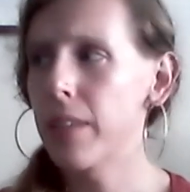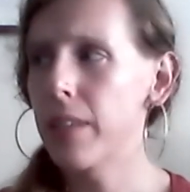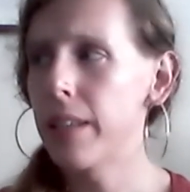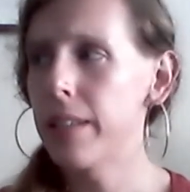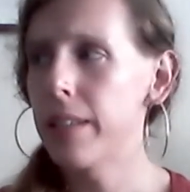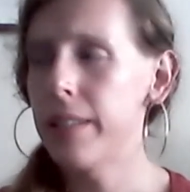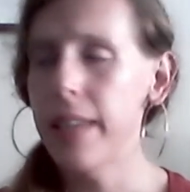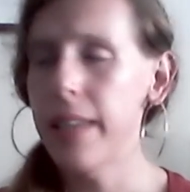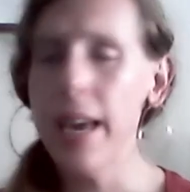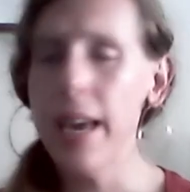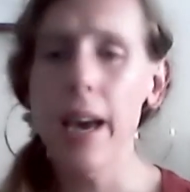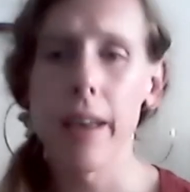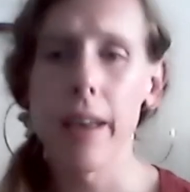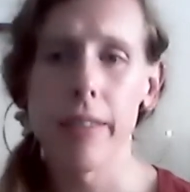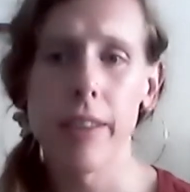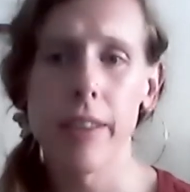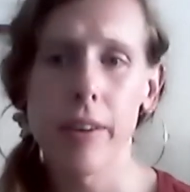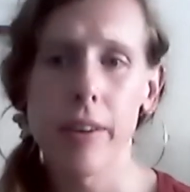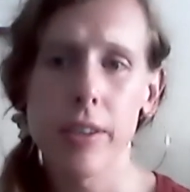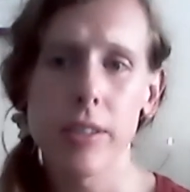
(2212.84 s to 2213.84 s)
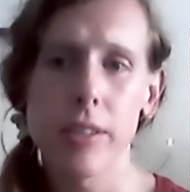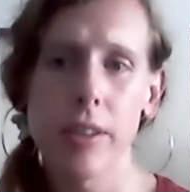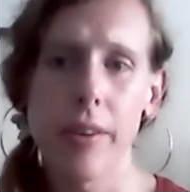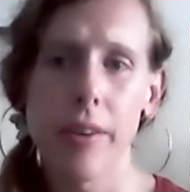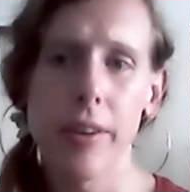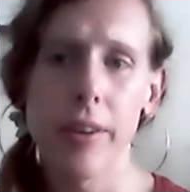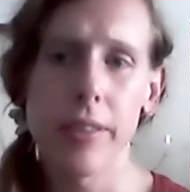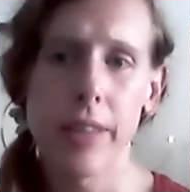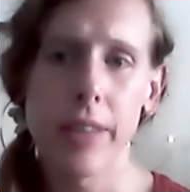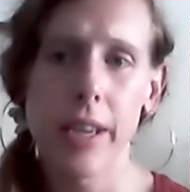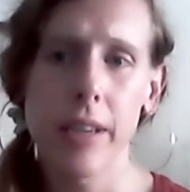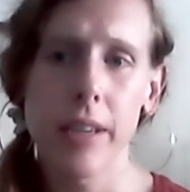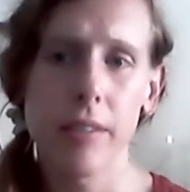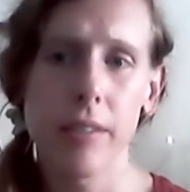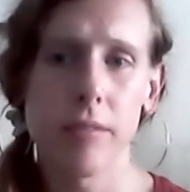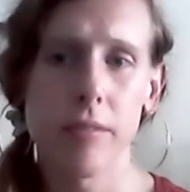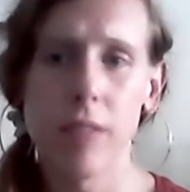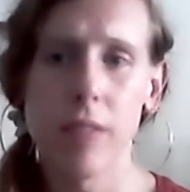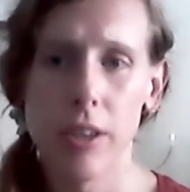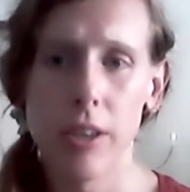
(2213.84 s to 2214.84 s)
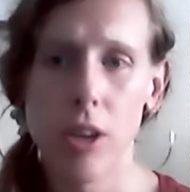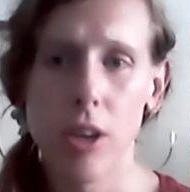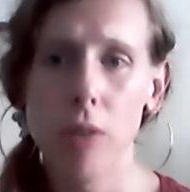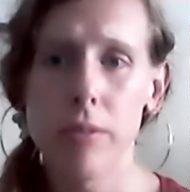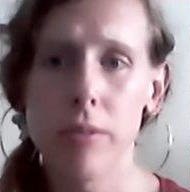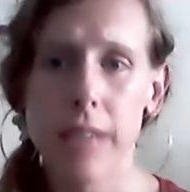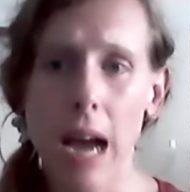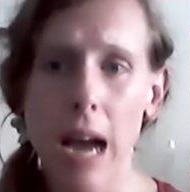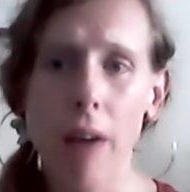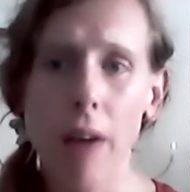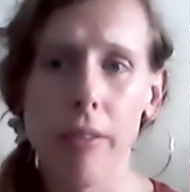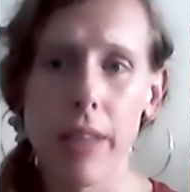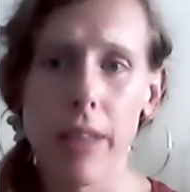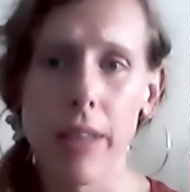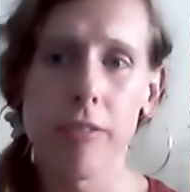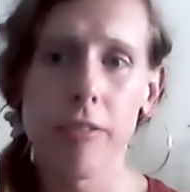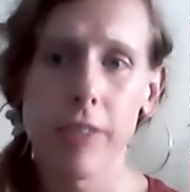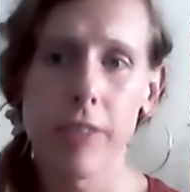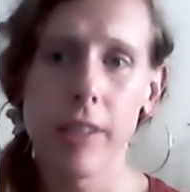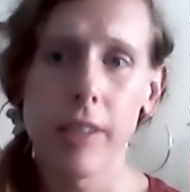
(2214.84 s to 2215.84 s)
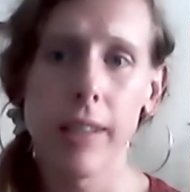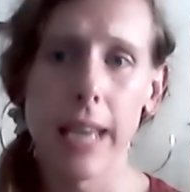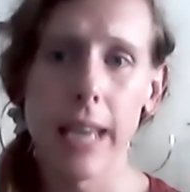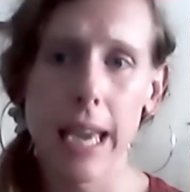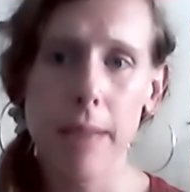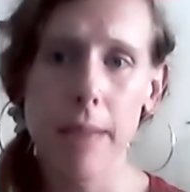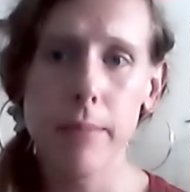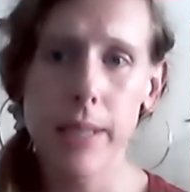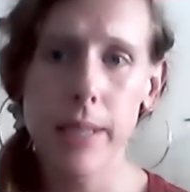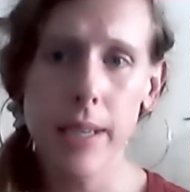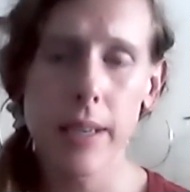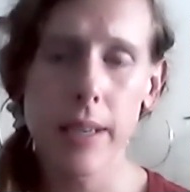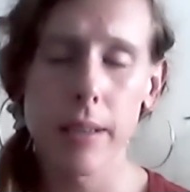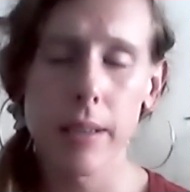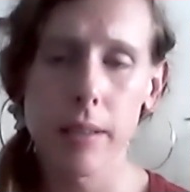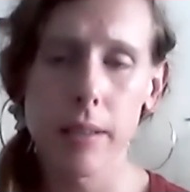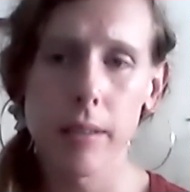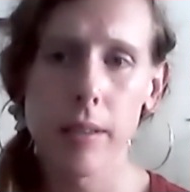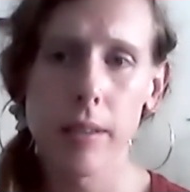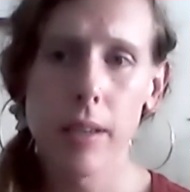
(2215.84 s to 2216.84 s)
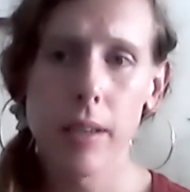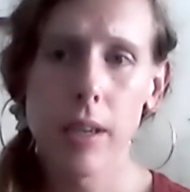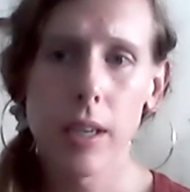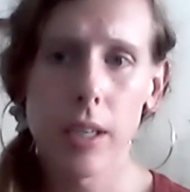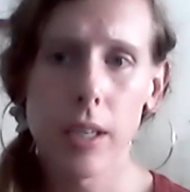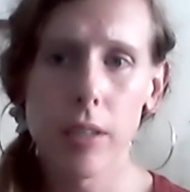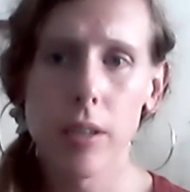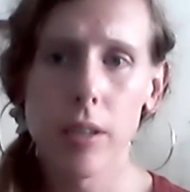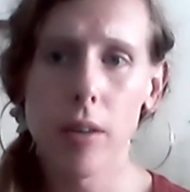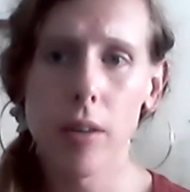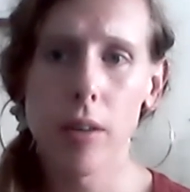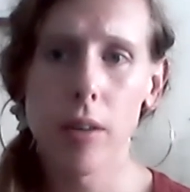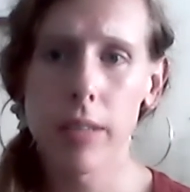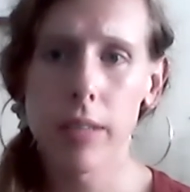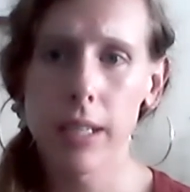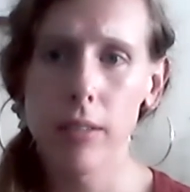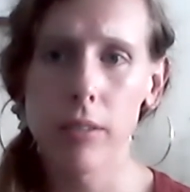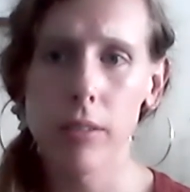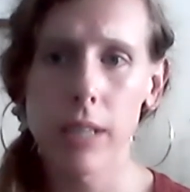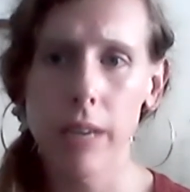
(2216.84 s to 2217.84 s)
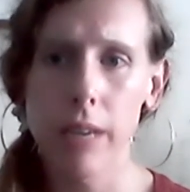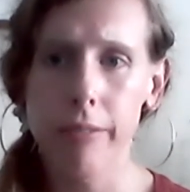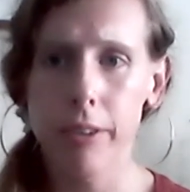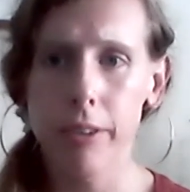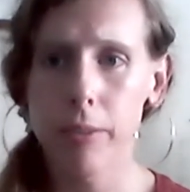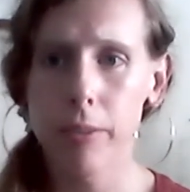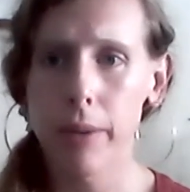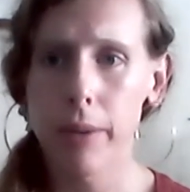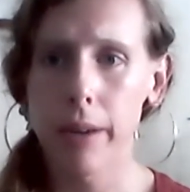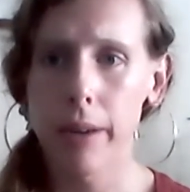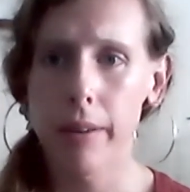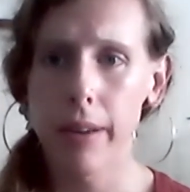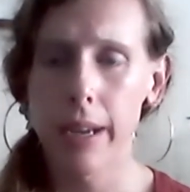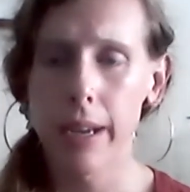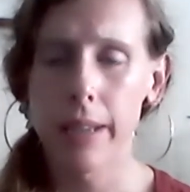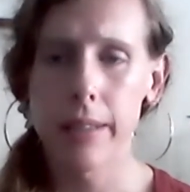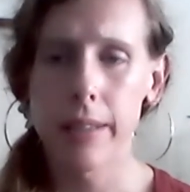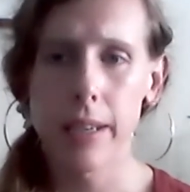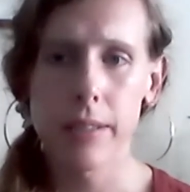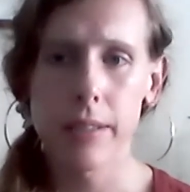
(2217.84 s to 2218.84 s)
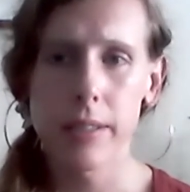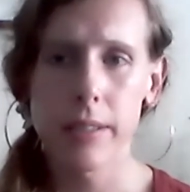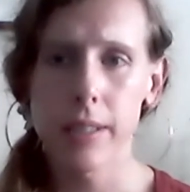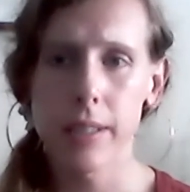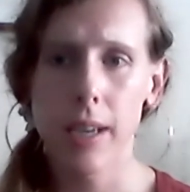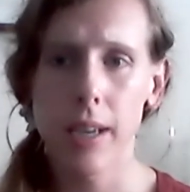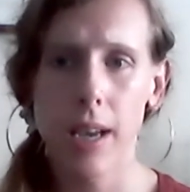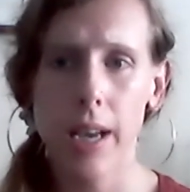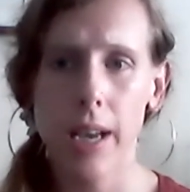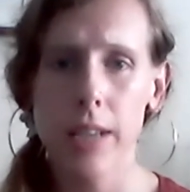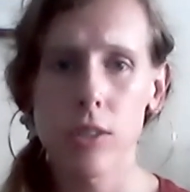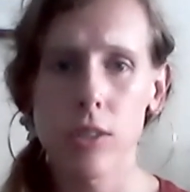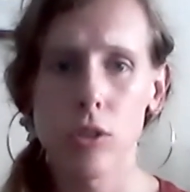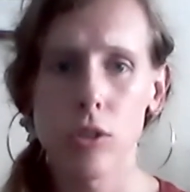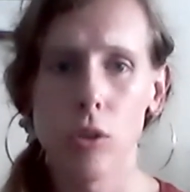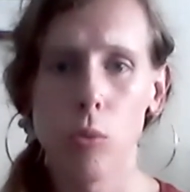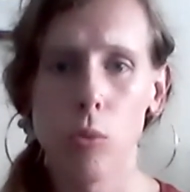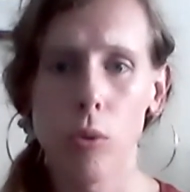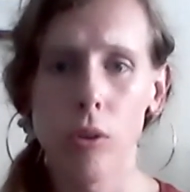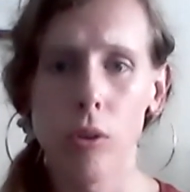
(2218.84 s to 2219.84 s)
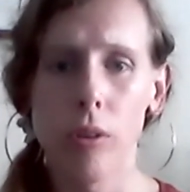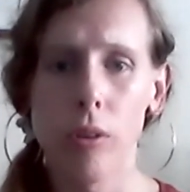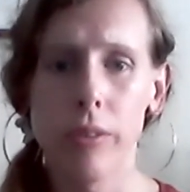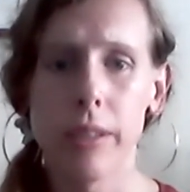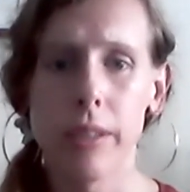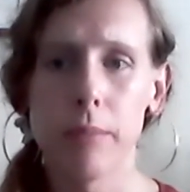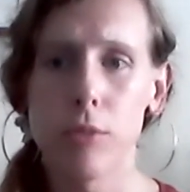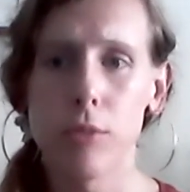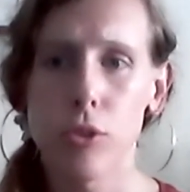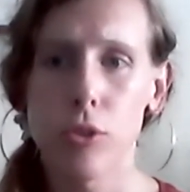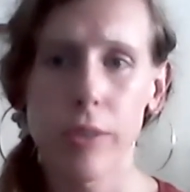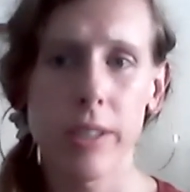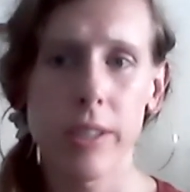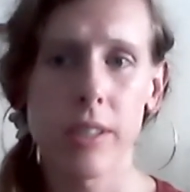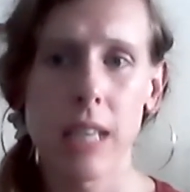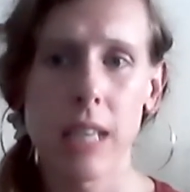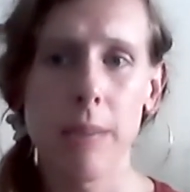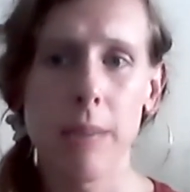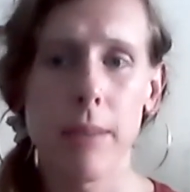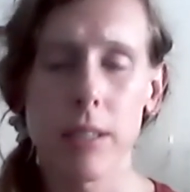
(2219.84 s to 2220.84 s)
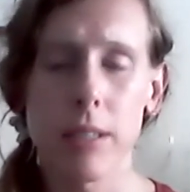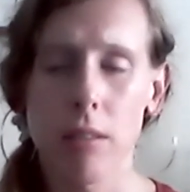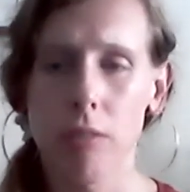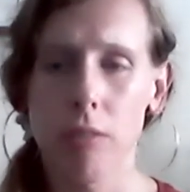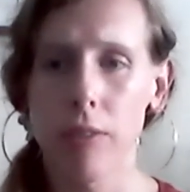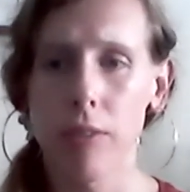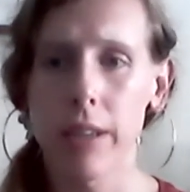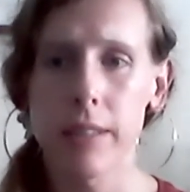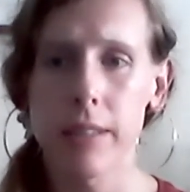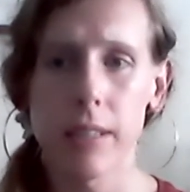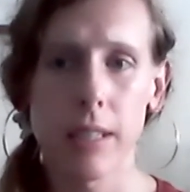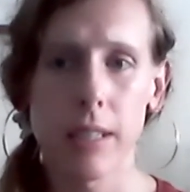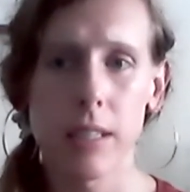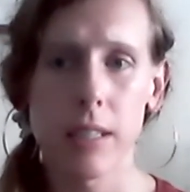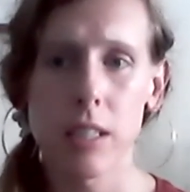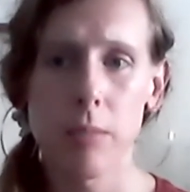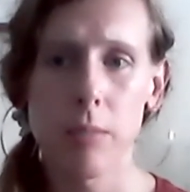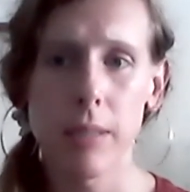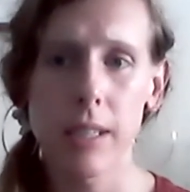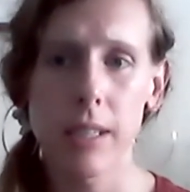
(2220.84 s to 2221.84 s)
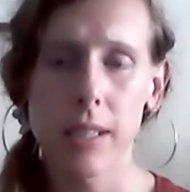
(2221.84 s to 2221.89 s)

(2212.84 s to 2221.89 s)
yeah, they no doubt they feel hemmed in. They look everywhere and they see a hostile world that treats them as a threat that needs to be